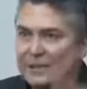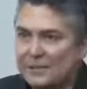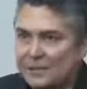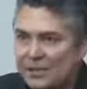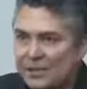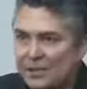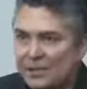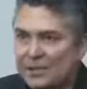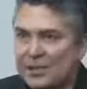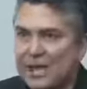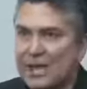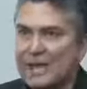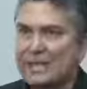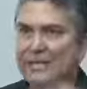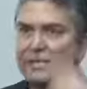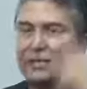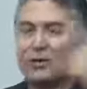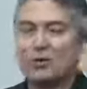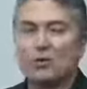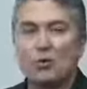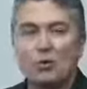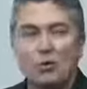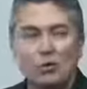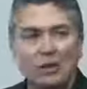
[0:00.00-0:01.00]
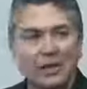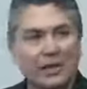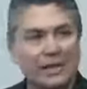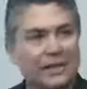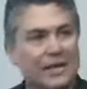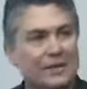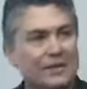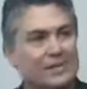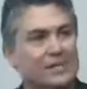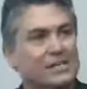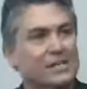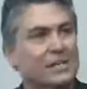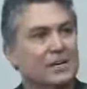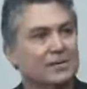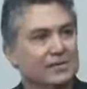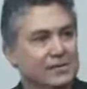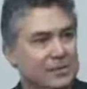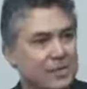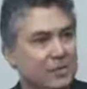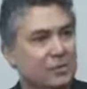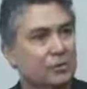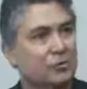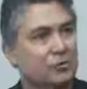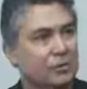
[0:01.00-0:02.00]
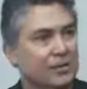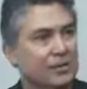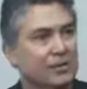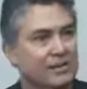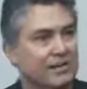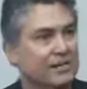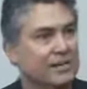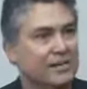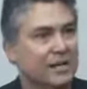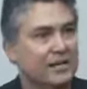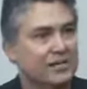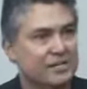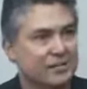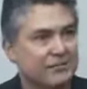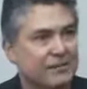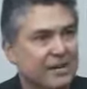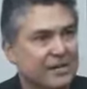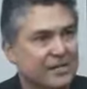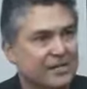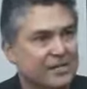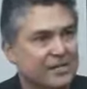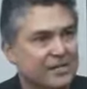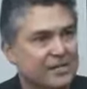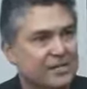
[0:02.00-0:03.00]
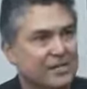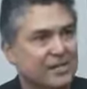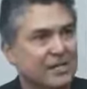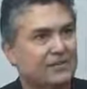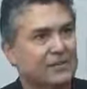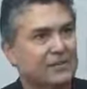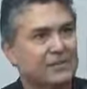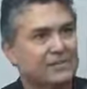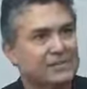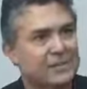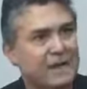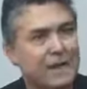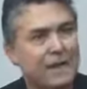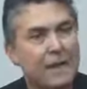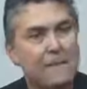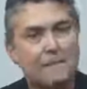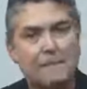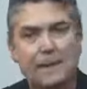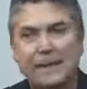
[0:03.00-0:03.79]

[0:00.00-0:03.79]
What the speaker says: You're then calling another service. You're calling the direction service,